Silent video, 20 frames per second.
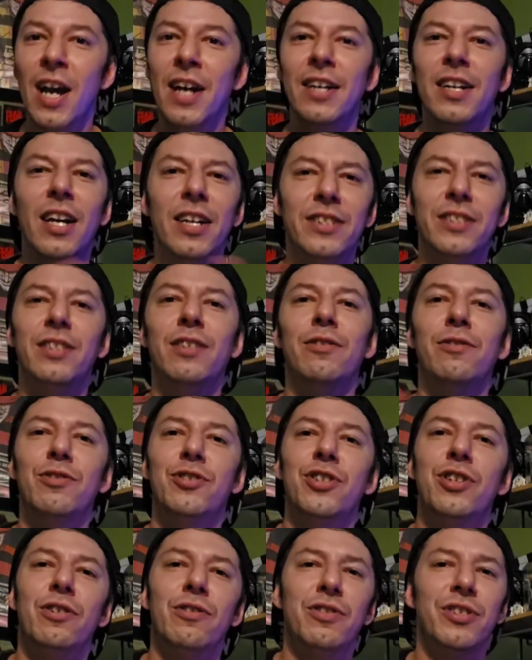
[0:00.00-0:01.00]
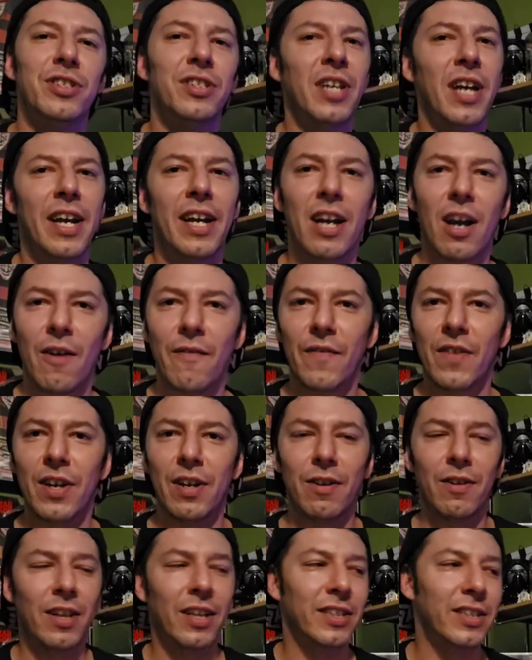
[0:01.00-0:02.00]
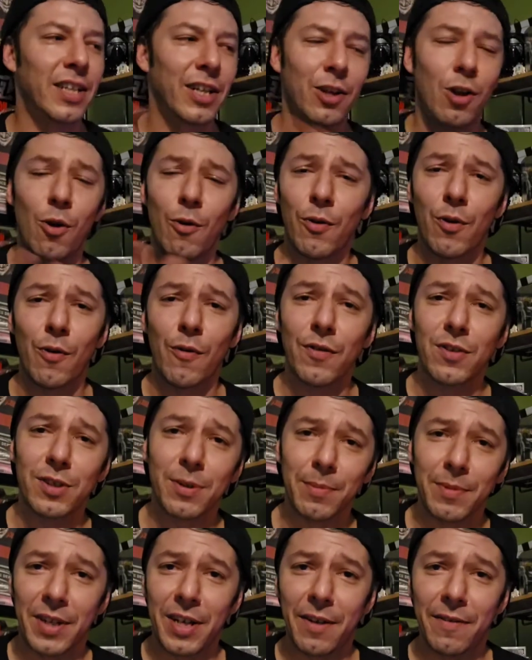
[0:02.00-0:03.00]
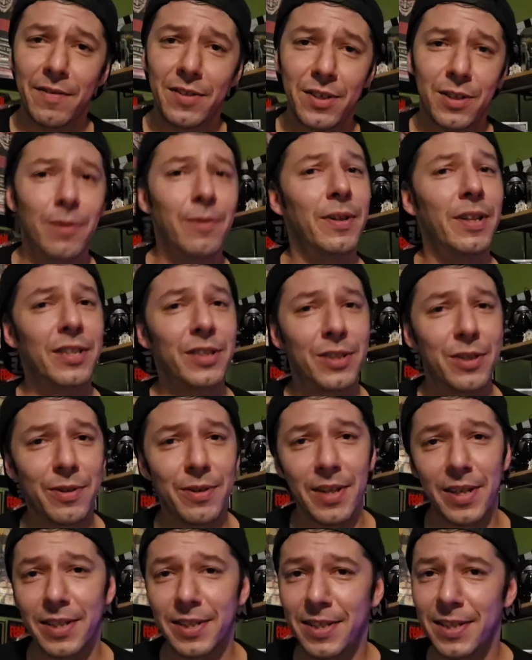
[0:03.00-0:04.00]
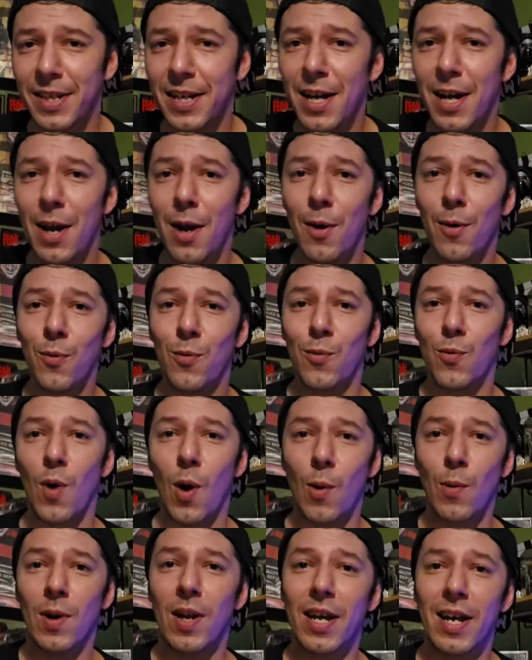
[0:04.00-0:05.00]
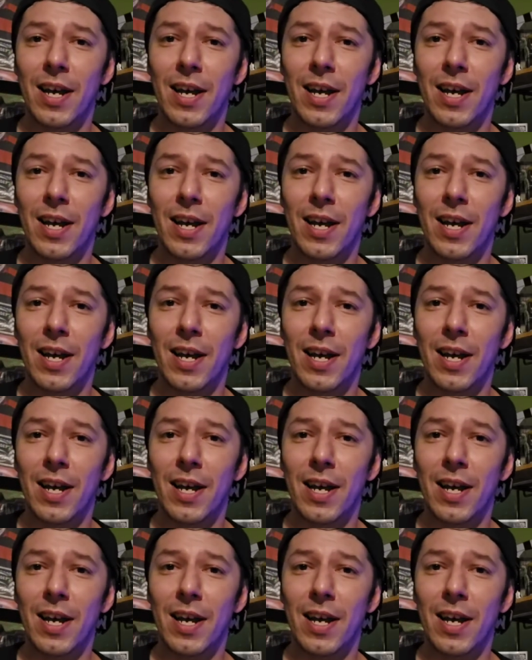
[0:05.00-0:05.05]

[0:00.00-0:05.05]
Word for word: nice little chill just hang out video like I said going over some gifts so let's do this. Roll